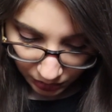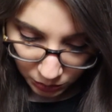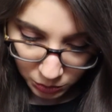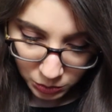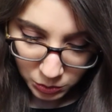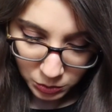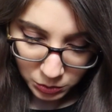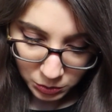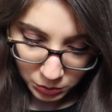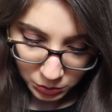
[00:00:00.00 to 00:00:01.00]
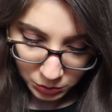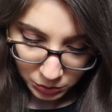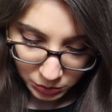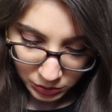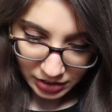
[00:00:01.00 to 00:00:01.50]

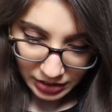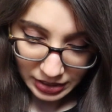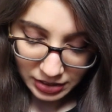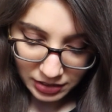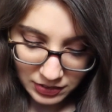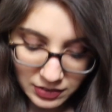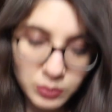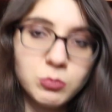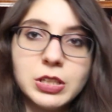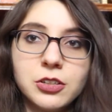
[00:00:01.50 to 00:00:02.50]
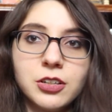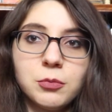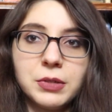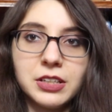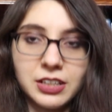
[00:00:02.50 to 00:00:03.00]
Ooh, I think this is a mirror,
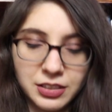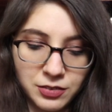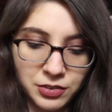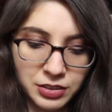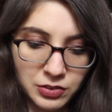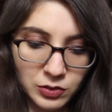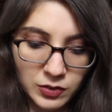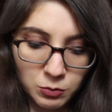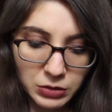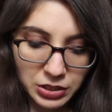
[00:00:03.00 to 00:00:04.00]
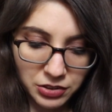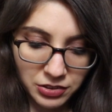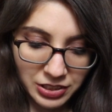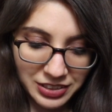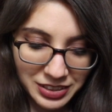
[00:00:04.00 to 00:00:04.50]
but I already
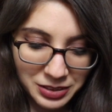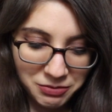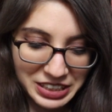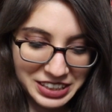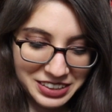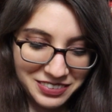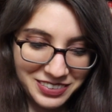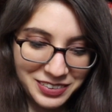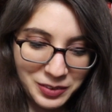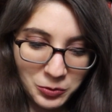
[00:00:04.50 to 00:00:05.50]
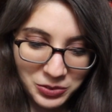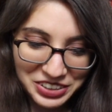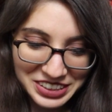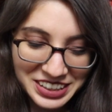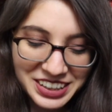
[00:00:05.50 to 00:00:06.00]
smeared my hands all over
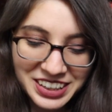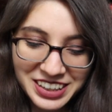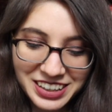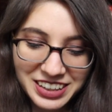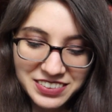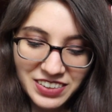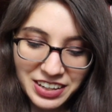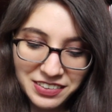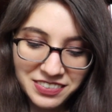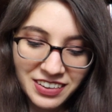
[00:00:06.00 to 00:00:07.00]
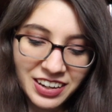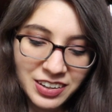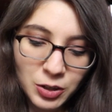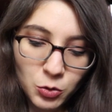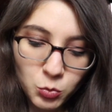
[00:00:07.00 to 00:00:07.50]
it. It says,
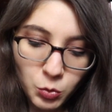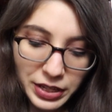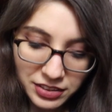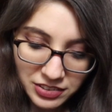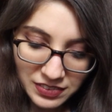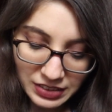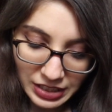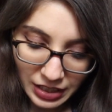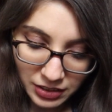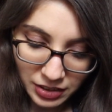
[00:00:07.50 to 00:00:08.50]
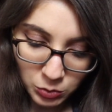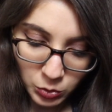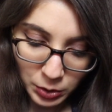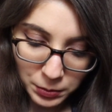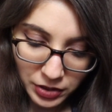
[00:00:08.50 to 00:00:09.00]
whether together
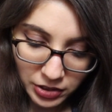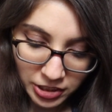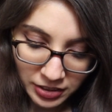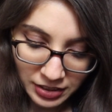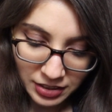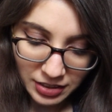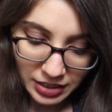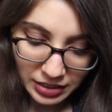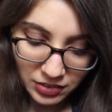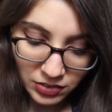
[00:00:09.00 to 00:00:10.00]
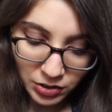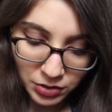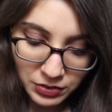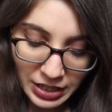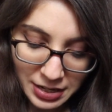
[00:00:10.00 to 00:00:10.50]
or apart, they
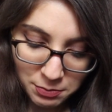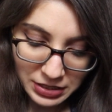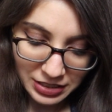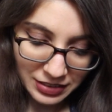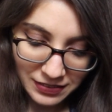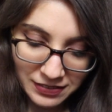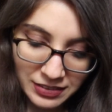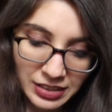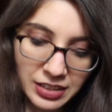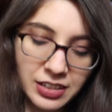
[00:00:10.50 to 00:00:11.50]
deserved happiness.